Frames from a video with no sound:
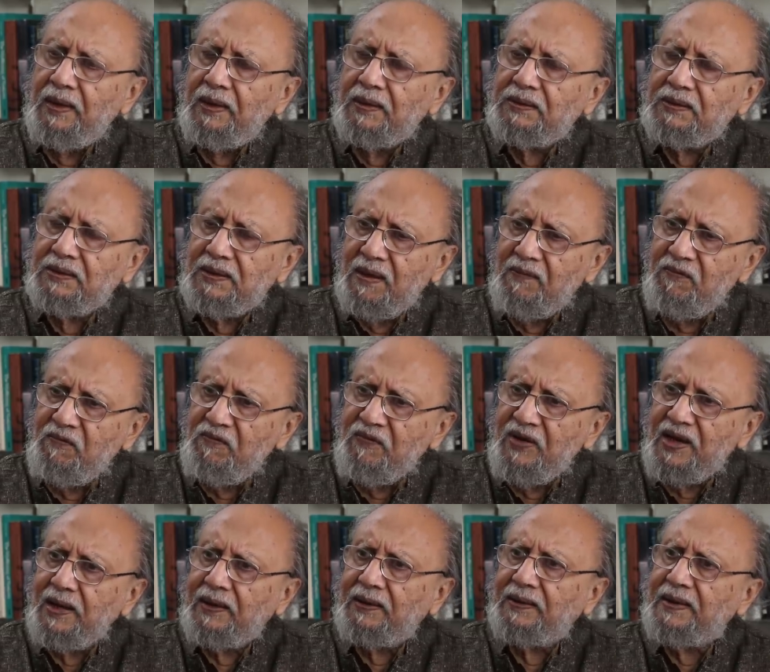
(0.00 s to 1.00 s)

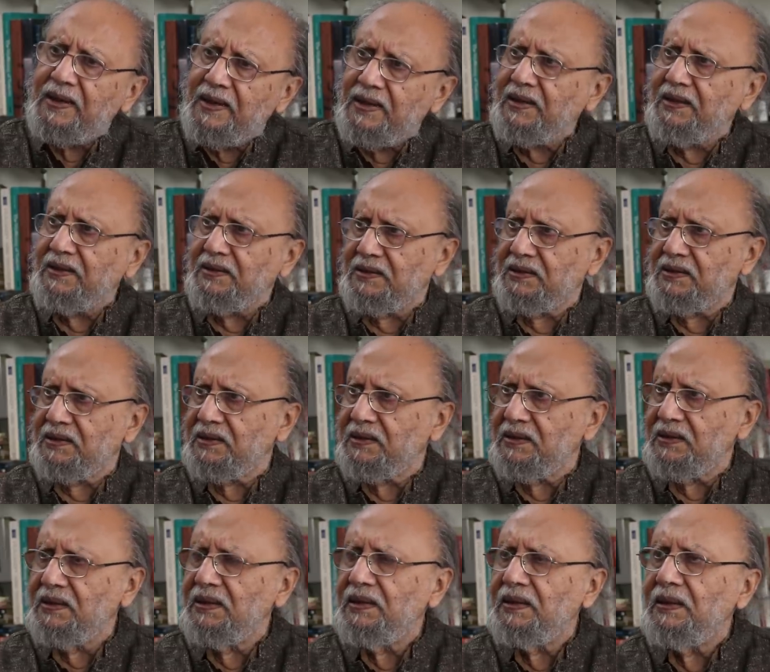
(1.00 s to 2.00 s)
somewhere there is,
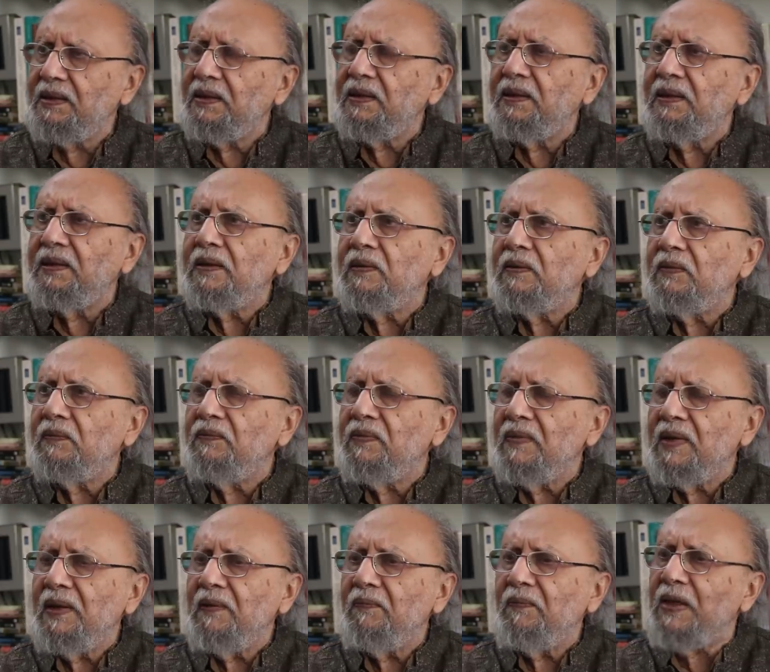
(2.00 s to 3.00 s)

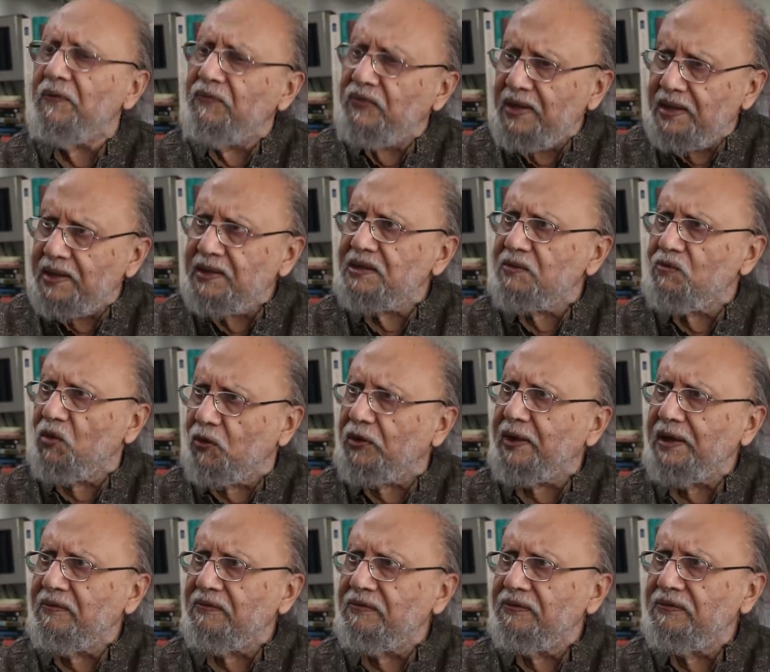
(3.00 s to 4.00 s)
if there is a
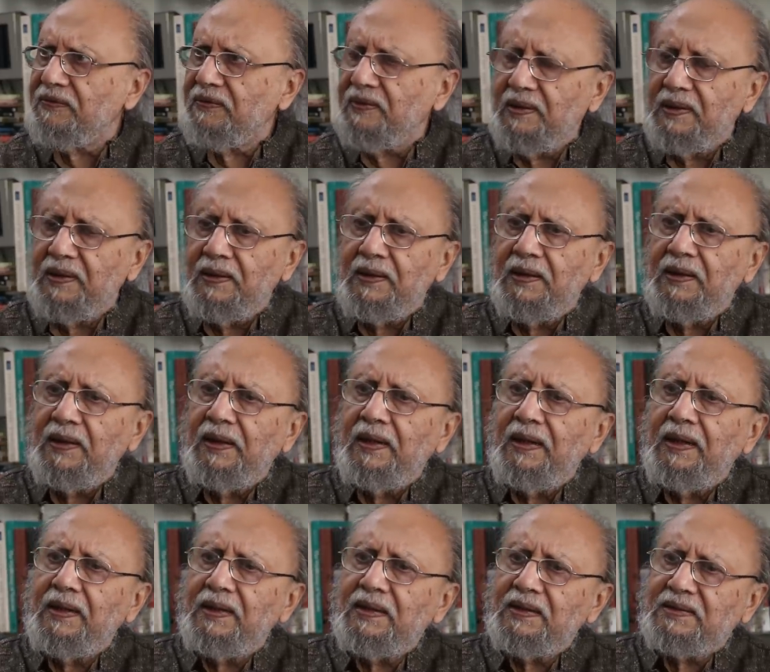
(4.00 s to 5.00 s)
motive,
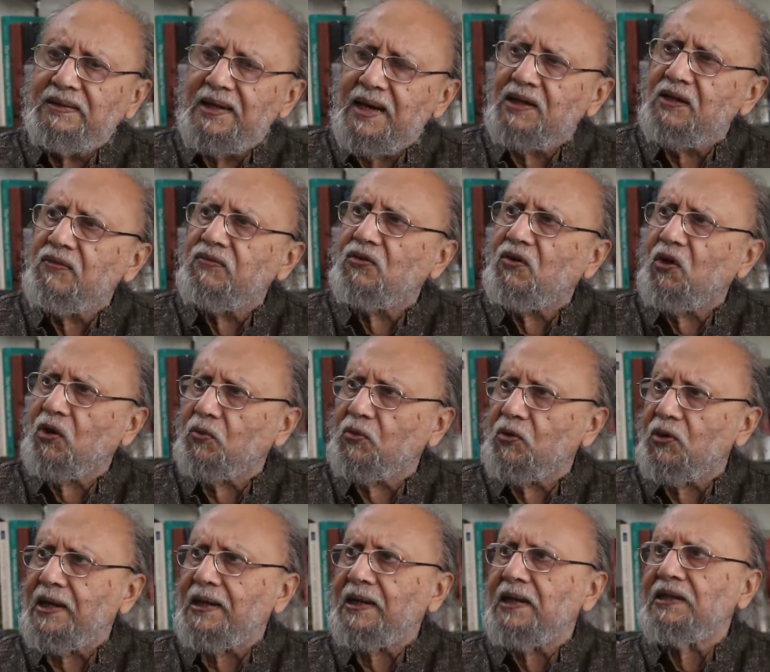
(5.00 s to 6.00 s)
it is that of
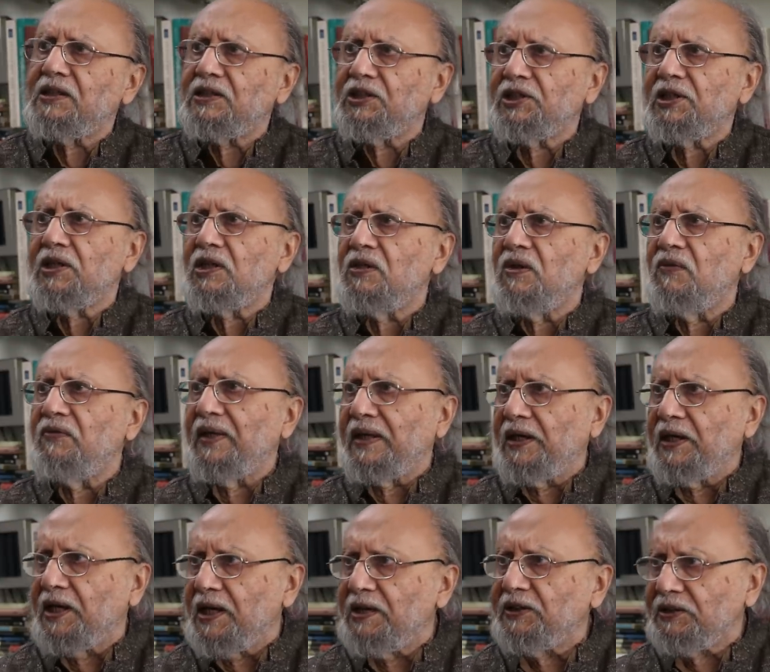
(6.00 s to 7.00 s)
corporatization of
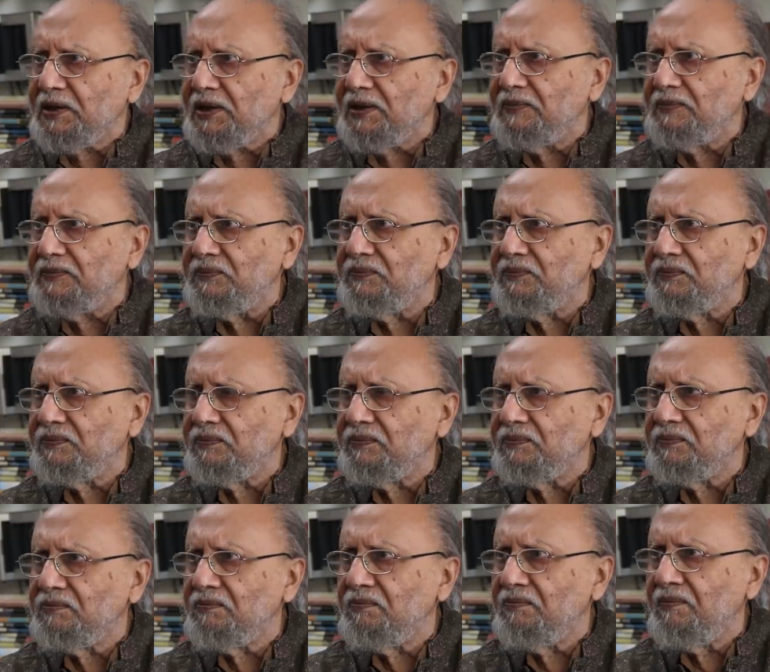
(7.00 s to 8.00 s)
agriculture.
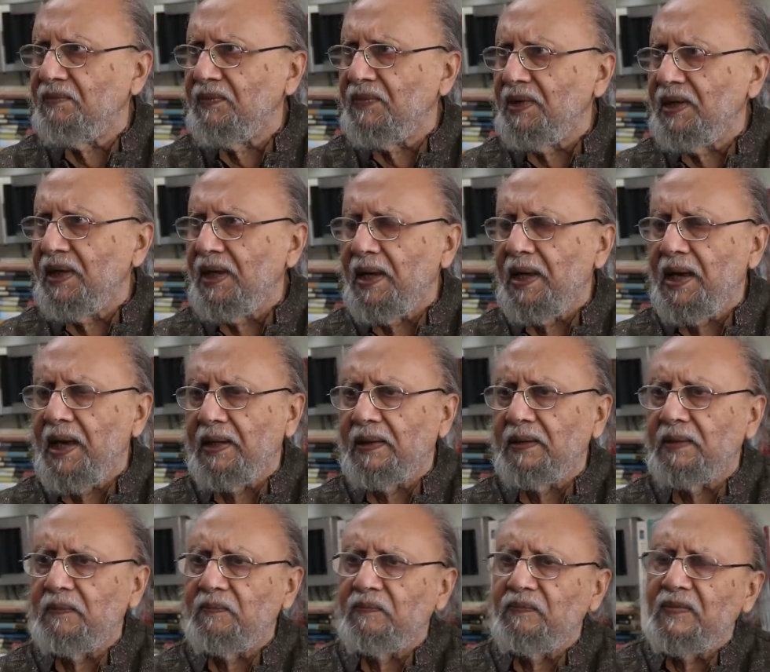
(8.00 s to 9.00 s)

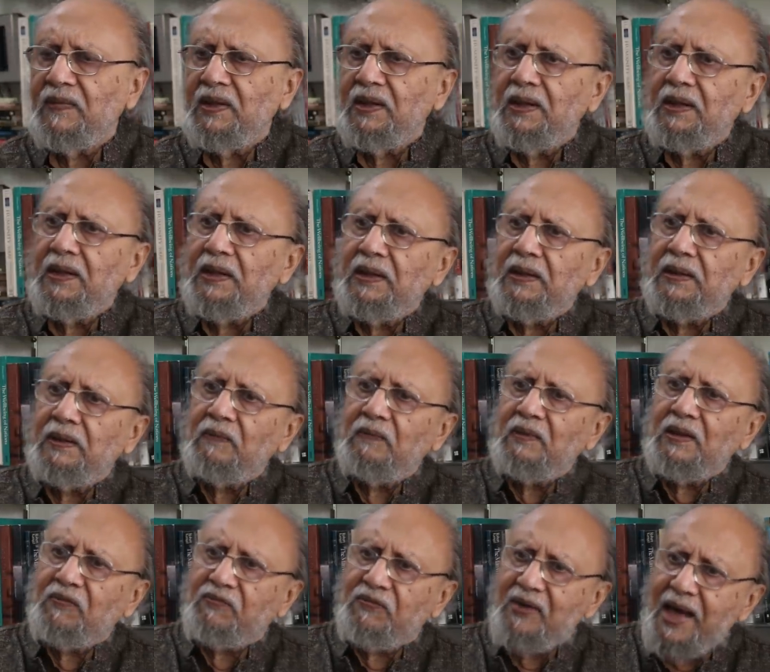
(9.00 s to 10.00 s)
And
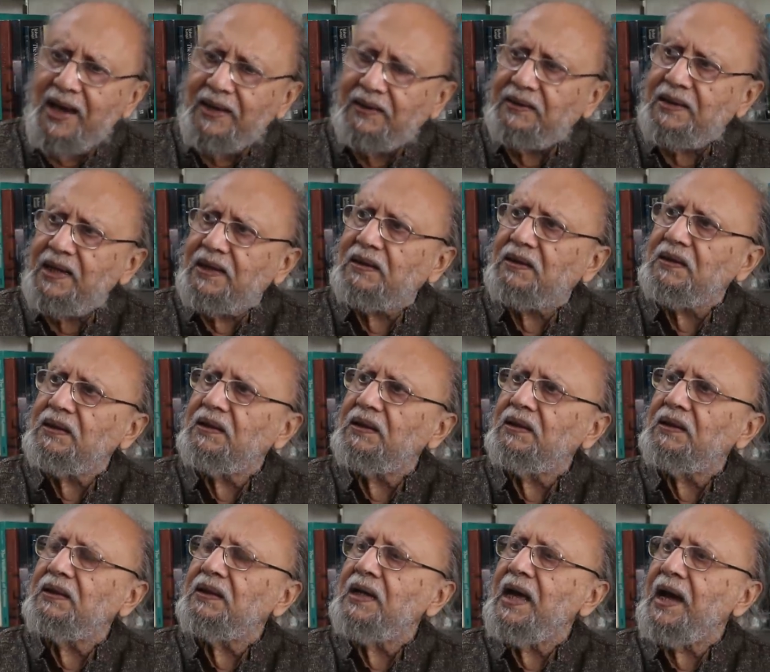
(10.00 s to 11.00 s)
the fact that
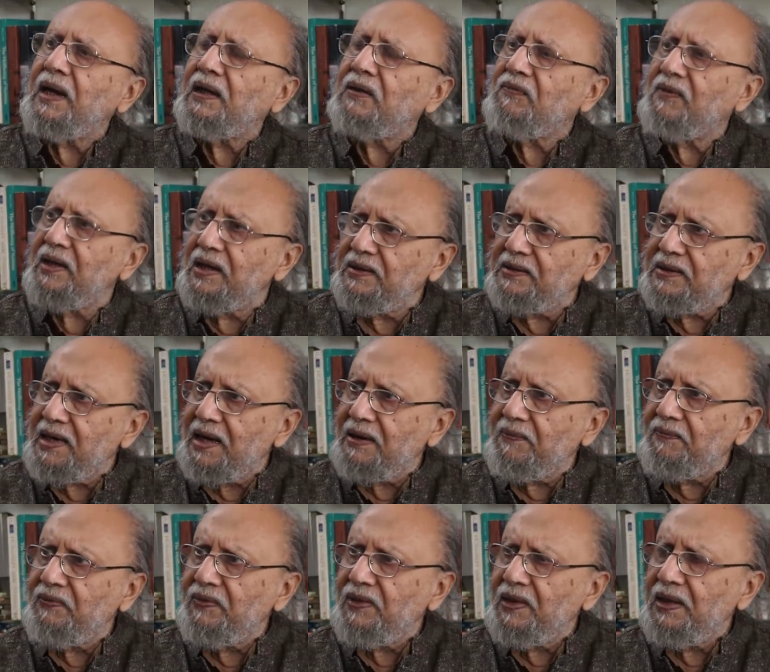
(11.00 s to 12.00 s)
at one
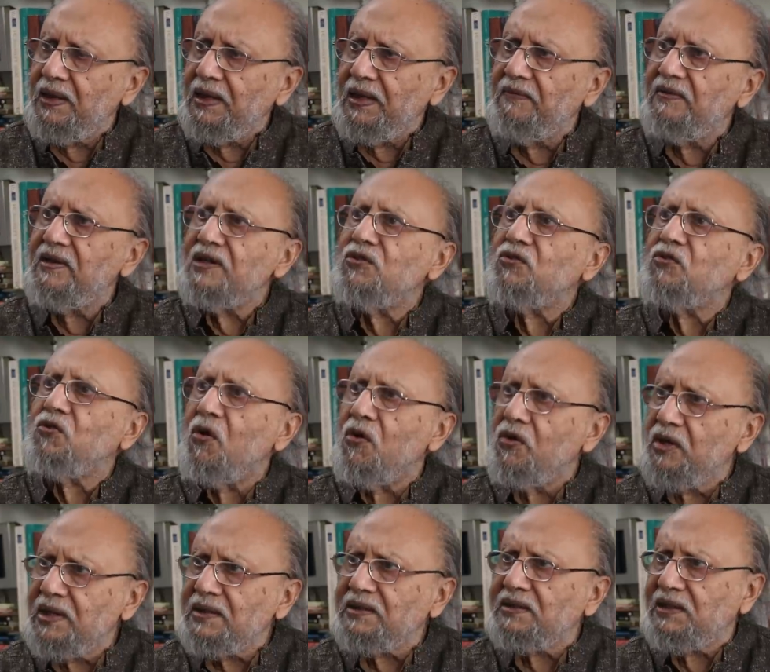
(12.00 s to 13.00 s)
time even
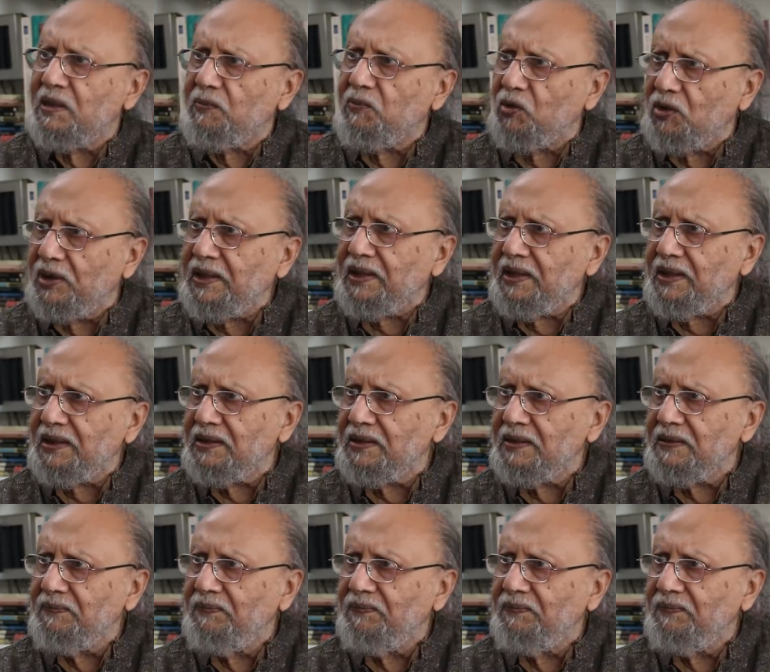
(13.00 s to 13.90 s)
Congress supported it